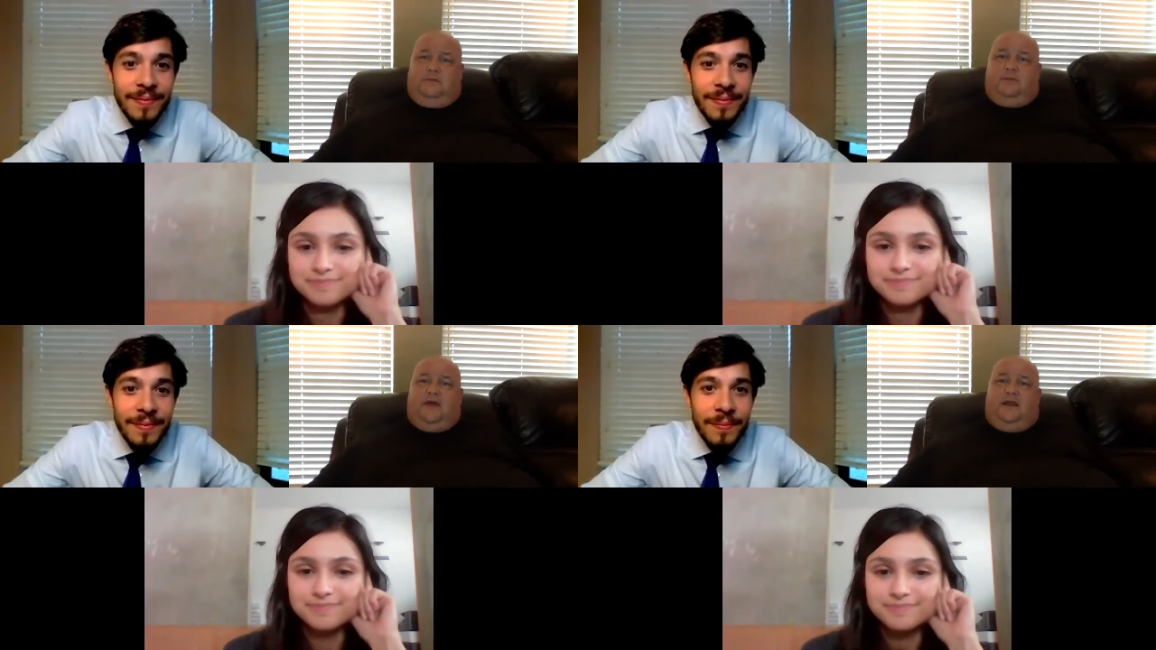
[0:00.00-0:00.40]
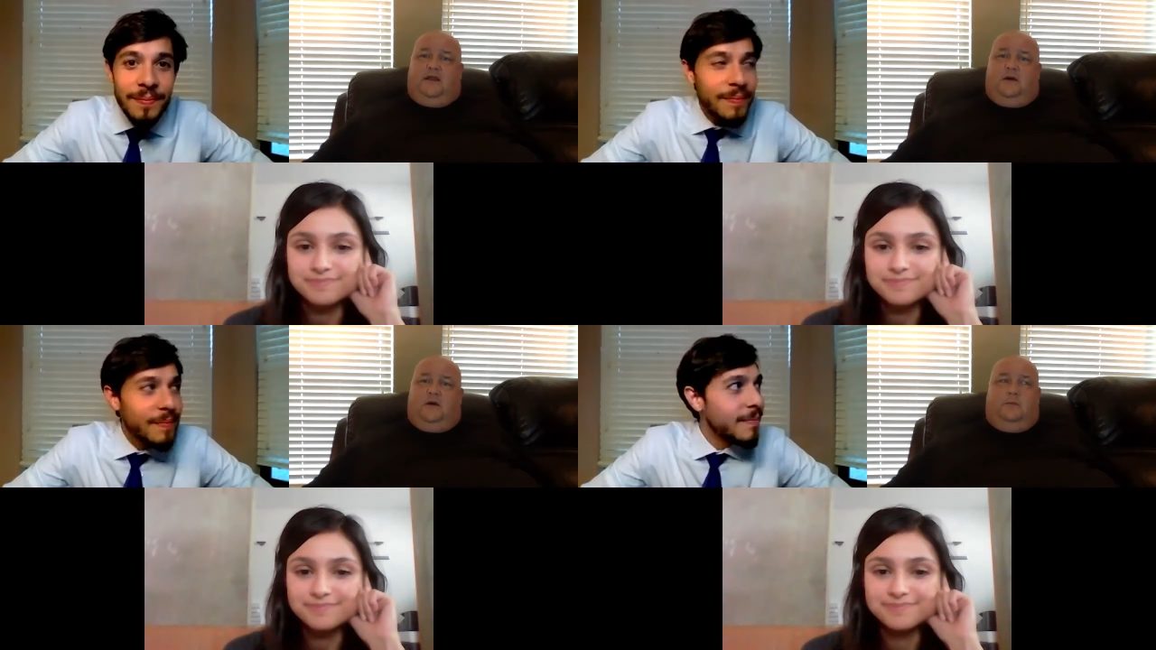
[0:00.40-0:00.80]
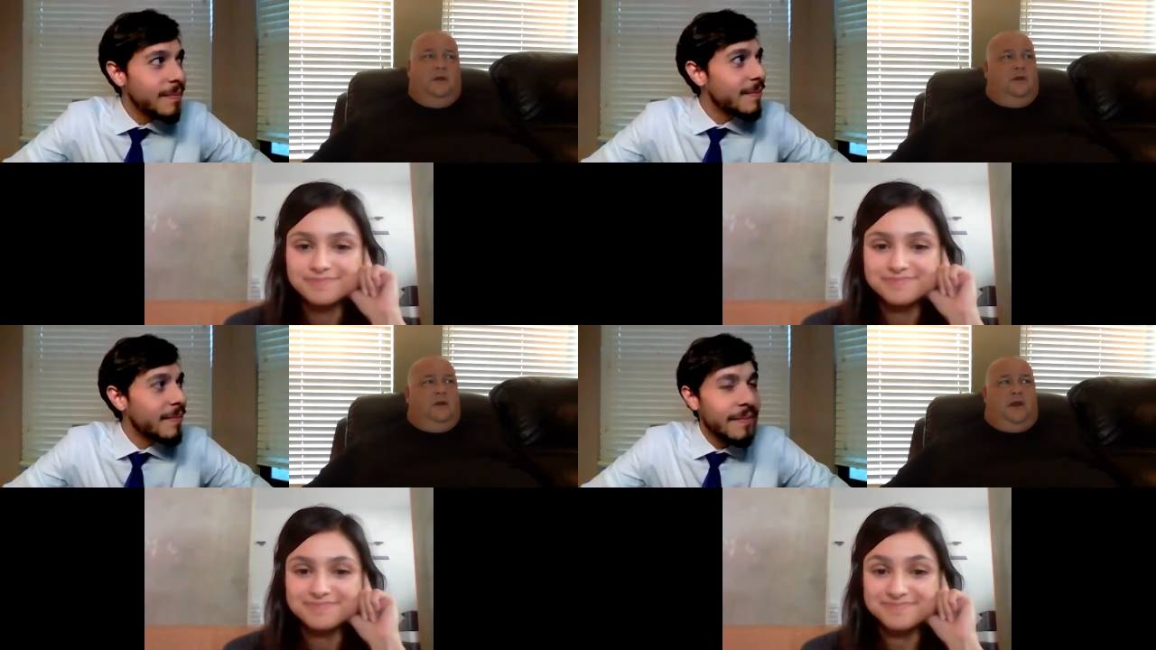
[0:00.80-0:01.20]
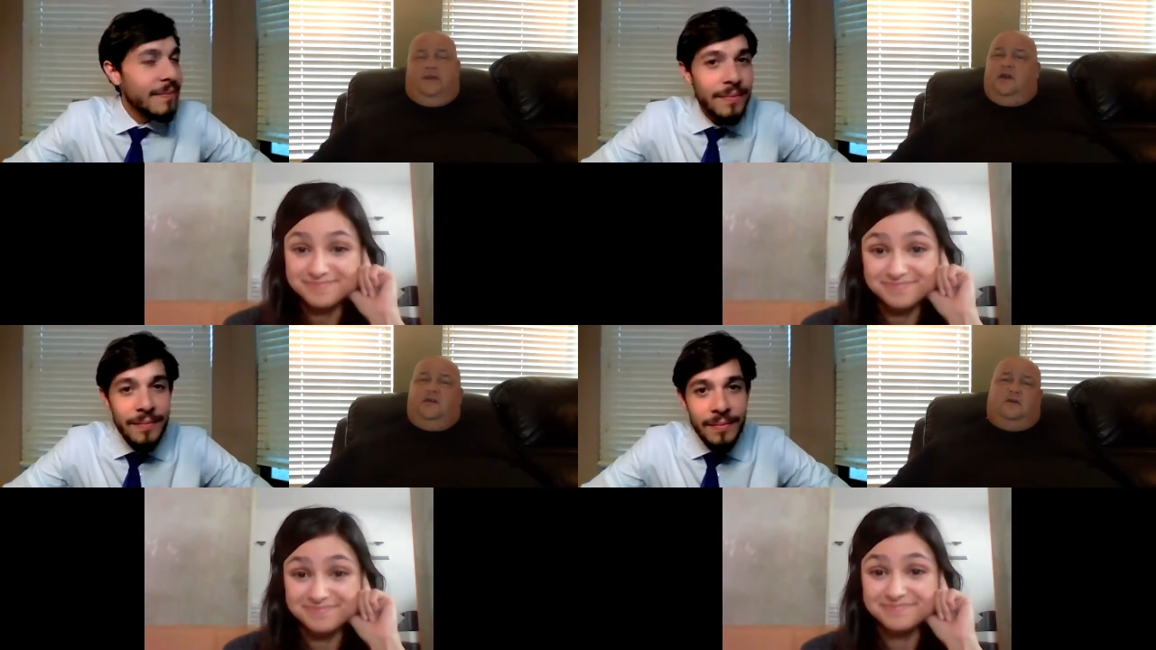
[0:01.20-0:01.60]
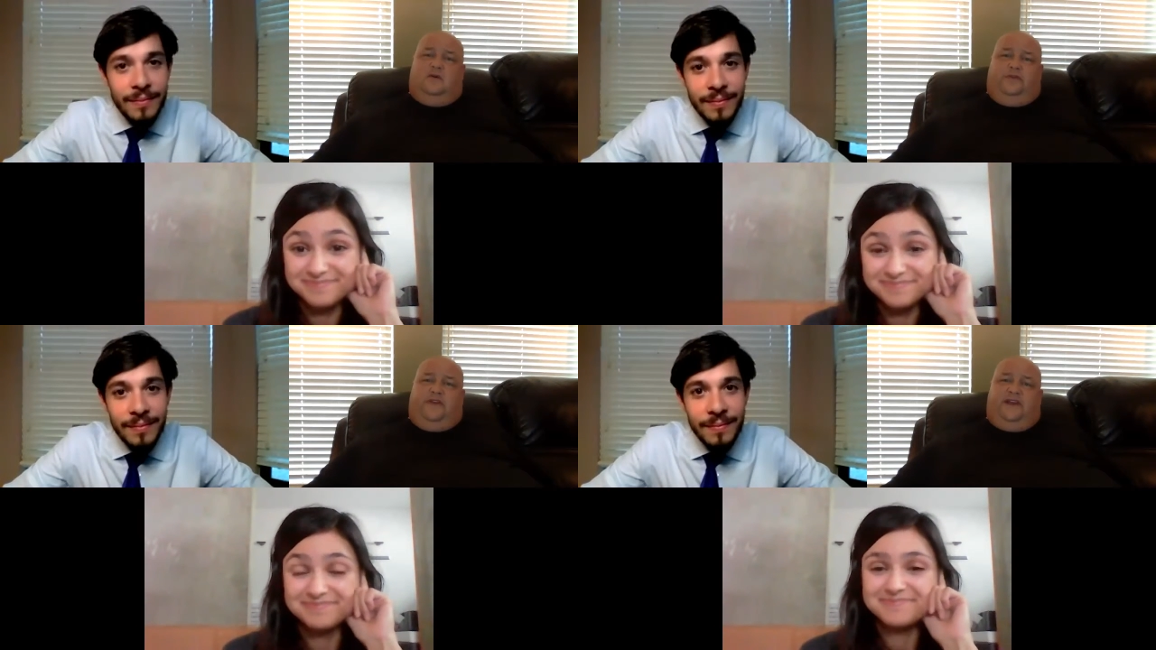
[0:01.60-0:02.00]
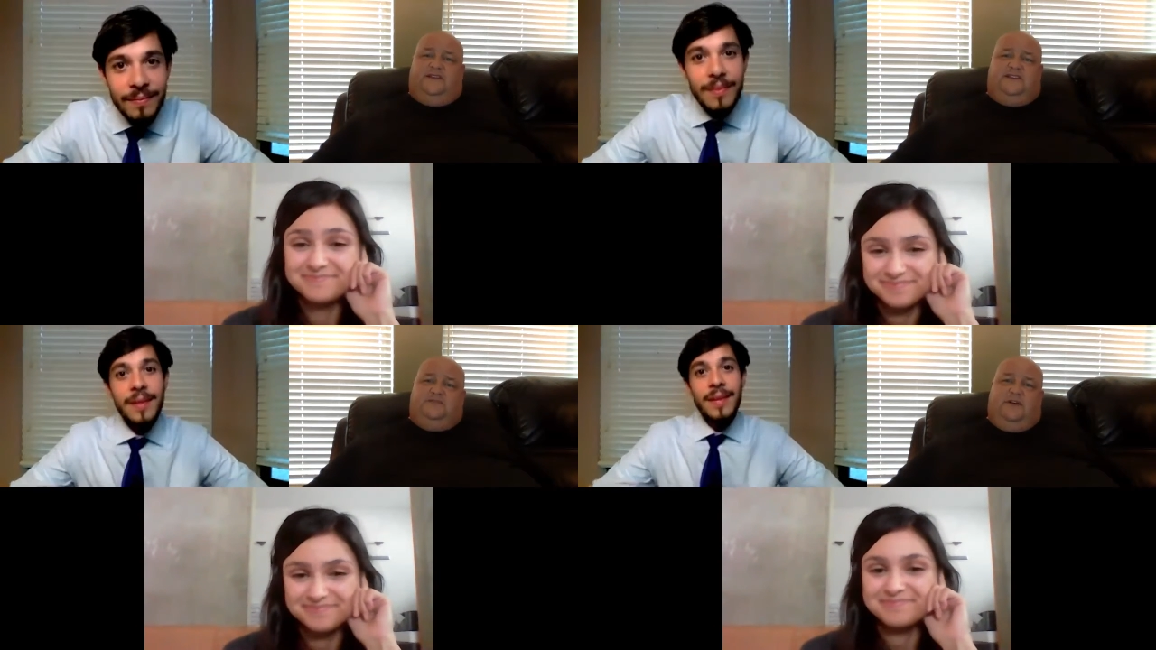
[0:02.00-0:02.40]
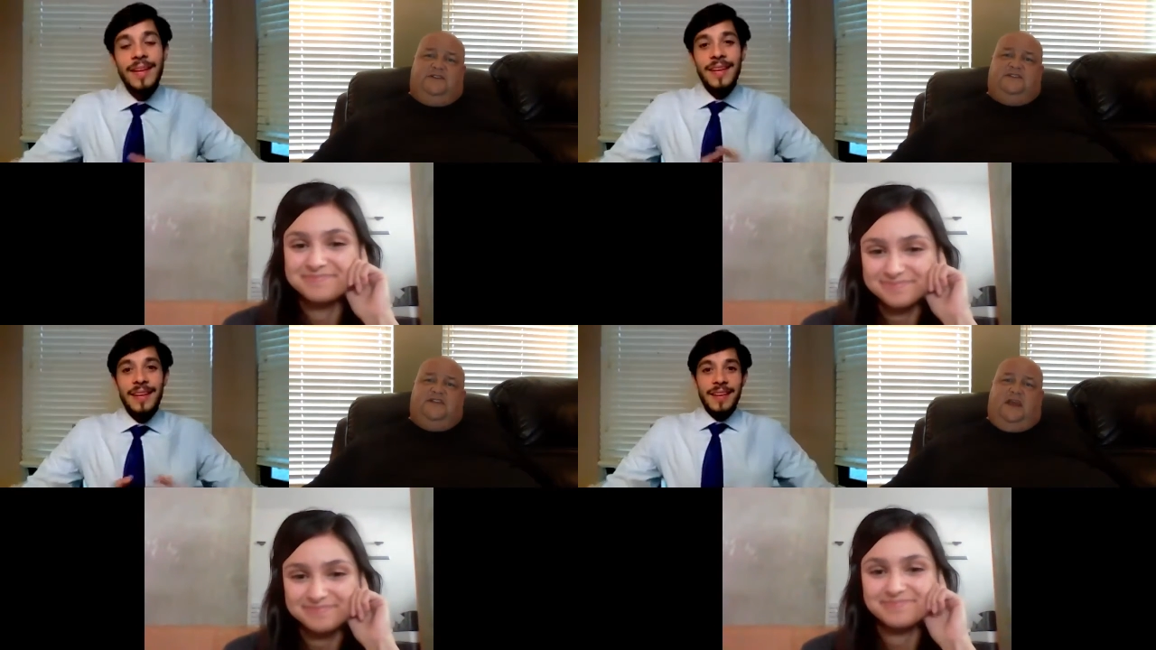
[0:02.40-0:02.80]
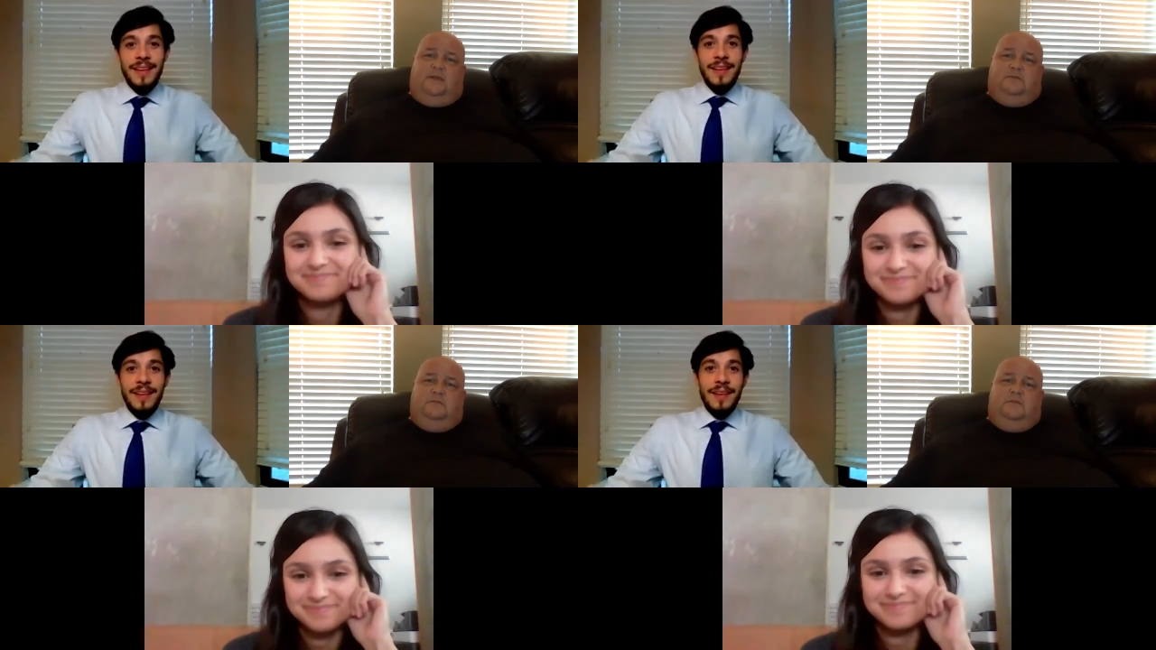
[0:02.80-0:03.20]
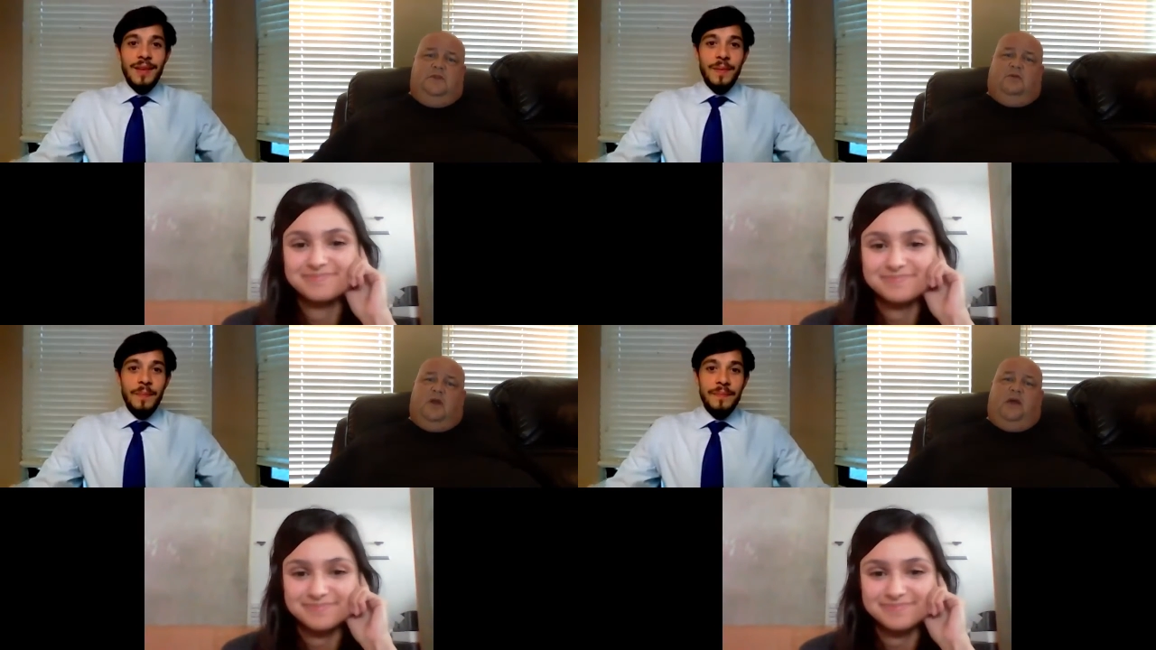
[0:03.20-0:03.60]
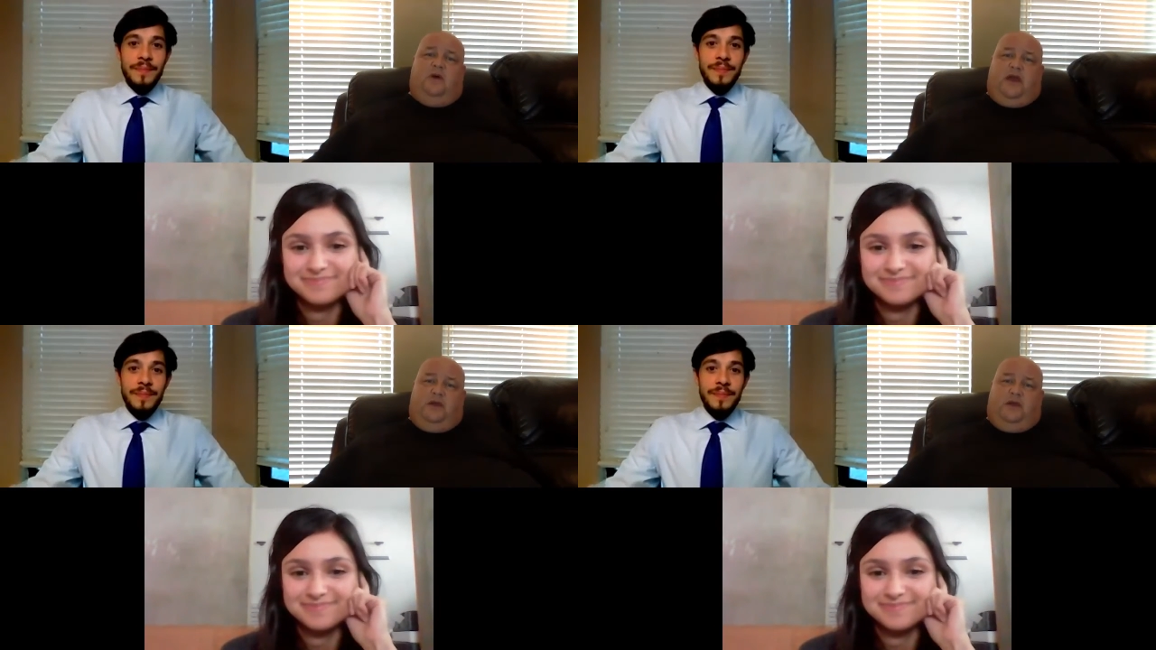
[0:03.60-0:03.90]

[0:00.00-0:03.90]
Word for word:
Speaker 1: that hit home. And the other cool thing is he spells his name the right way.